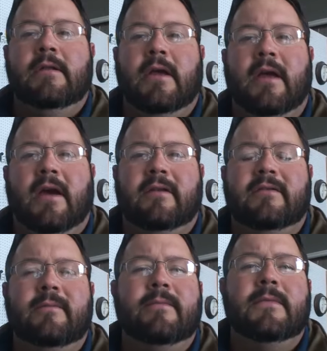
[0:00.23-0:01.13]
Hey
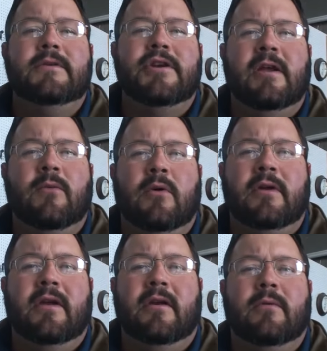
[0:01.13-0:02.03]
guys, Shane
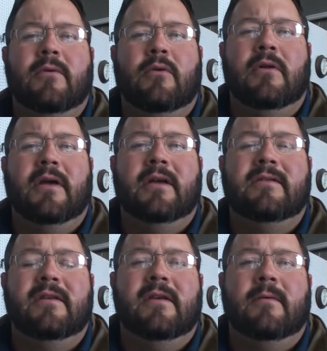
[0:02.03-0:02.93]
Warnick here with Oil
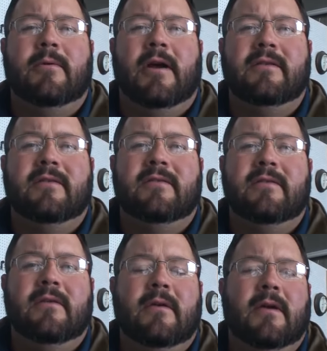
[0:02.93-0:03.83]
Legacy
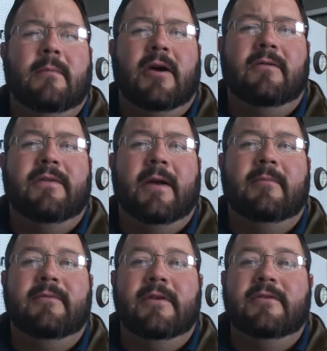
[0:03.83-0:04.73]
Enterprises uh, Metal Fab
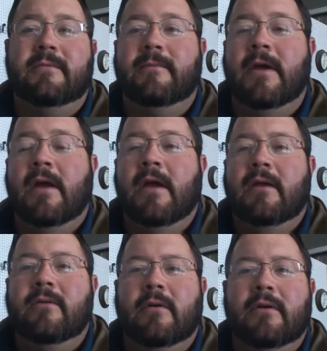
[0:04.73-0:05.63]
Division.
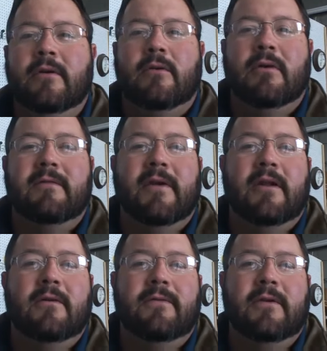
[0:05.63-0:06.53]
Just want to do a quick
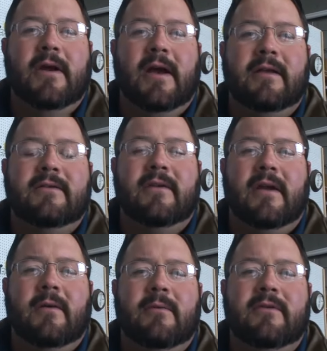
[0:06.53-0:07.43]
video for you guys.
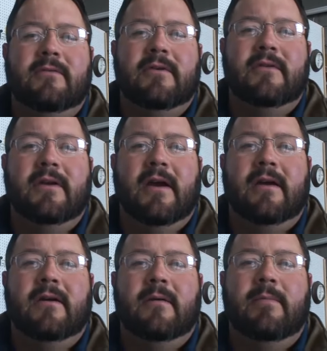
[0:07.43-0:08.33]
Uh, we just recently
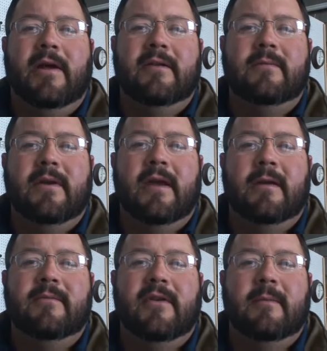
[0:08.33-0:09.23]
got our
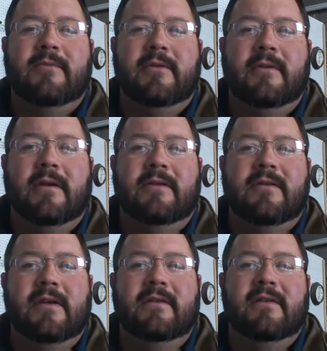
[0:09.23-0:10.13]
PlasmaCAM Samson uh,
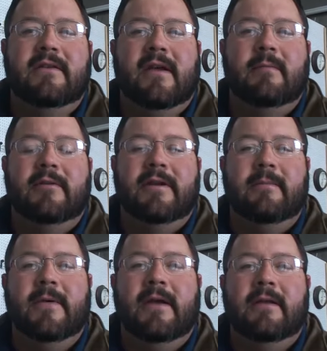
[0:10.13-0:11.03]
CNC table
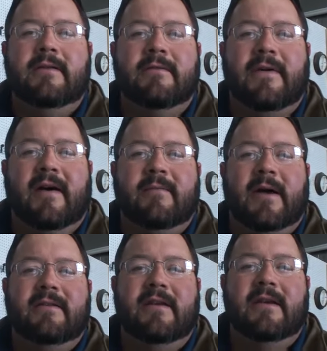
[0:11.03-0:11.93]
in. It's a
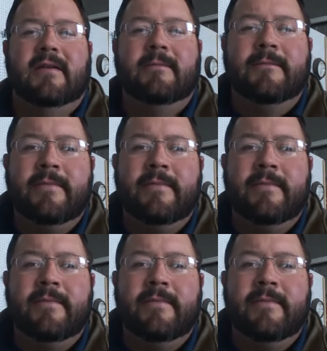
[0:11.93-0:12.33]
5x10.